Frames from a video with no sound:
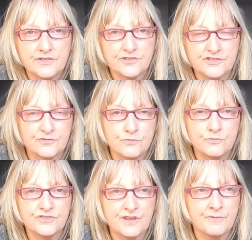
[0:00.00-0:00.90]

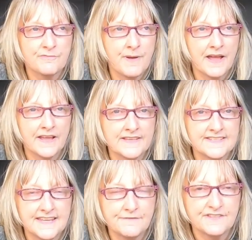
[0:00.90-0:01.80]
sow some of my
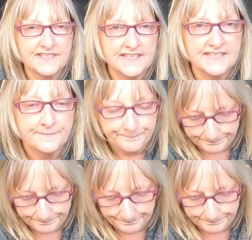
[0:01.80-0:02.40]
saved seed,